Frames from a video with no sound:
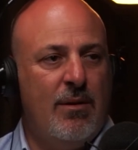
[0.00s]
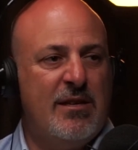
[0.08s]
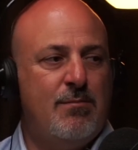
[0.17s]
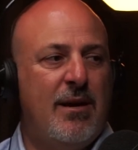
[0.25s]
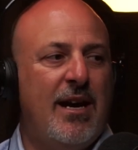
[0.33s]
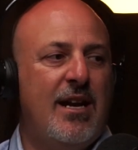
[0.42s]

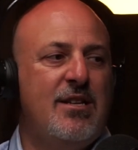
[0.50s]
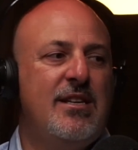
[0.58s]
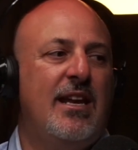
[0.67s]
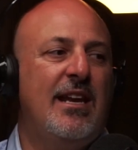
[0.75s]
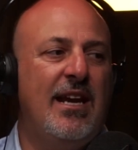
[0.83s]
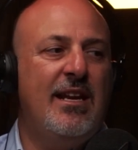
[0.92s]
packaged
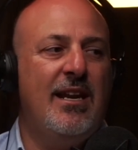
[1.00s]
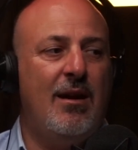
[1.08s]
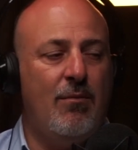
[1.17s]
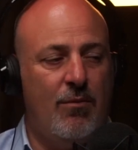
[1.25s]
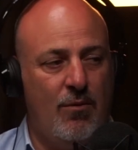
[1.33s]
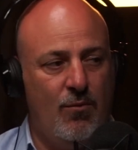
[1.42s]
that land
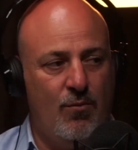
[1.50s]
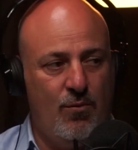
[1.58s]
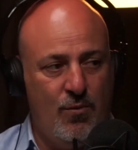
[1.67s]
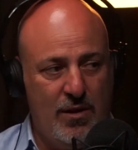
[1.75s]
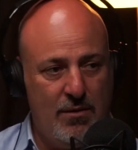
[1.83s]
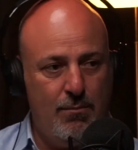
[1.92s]
up
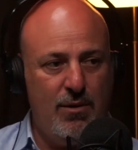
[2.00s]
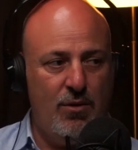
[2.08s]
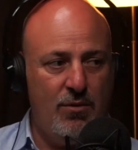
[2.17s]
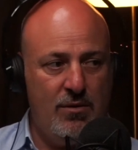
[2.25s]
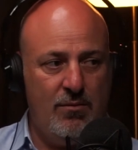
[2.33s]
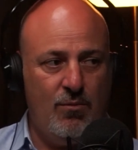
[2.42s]
with a
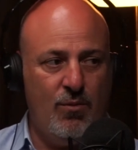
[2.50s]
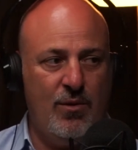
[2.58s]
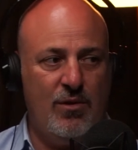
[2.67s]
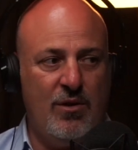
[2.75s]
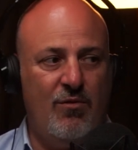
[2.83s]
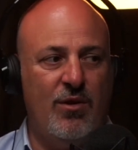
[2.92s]
build
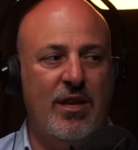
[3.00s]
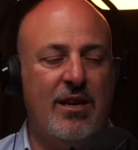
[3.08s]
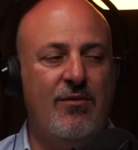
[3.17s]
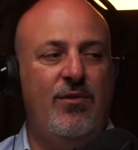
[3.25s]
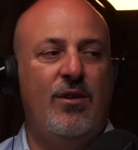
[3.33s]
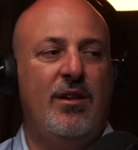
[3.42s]
of what they
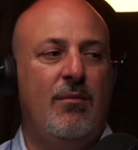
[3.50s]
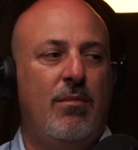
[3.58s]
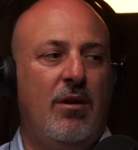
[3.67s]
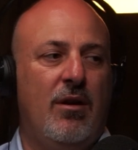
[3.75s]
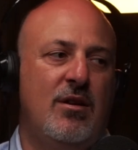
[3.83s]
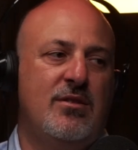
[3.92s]
can fit on that
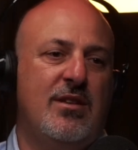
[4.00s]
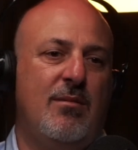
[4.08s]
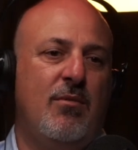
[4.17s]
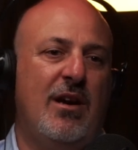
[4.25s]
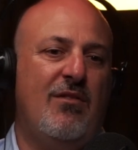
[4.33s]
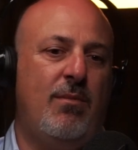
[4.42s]
block. So they
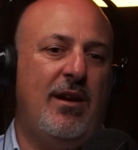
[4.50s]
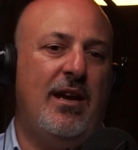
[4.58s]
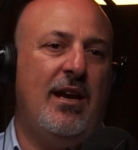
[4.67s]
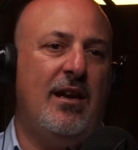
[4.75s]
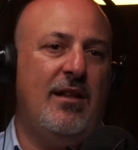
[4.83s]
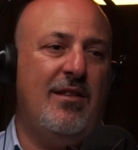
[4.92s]
might have a
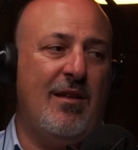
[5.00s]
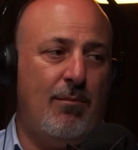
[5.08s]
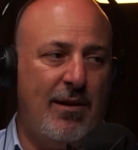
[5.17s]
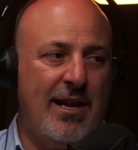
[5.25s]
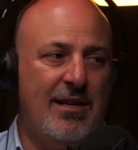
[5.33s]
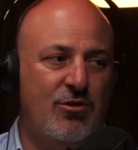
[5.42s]
plan, and if that
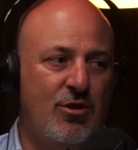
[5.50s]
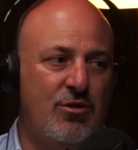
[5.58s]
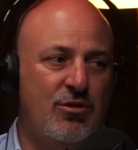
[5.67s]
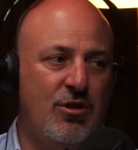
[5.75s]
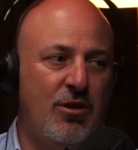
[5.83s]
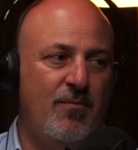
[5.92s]
plan
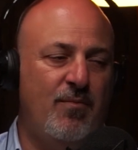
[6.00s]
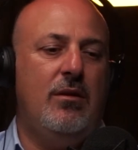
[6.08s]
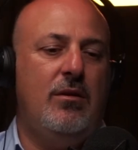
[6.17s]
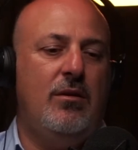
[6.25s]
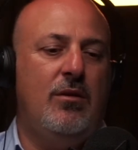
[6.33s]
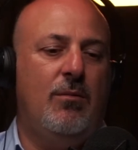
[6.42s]
suits you,
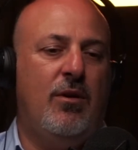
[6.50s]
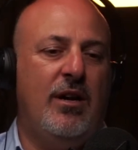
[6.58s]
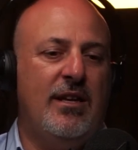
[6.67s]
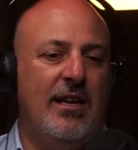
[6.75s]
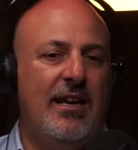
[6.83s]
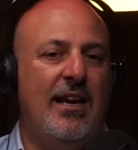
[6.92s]
you're
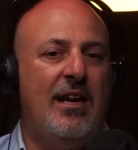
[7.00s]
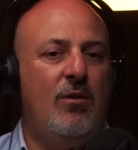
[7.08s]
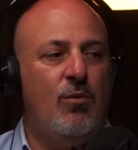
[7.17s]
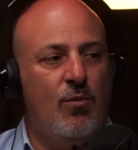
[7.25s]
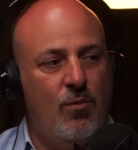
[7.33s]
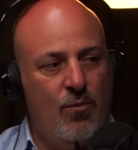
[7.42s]
buying the
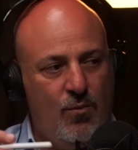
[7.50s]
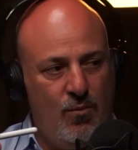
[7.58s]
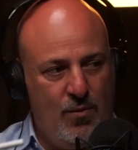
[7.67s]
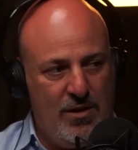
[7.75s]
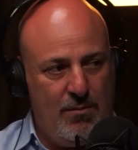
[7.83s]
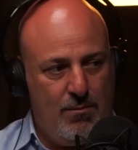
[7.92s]
land with a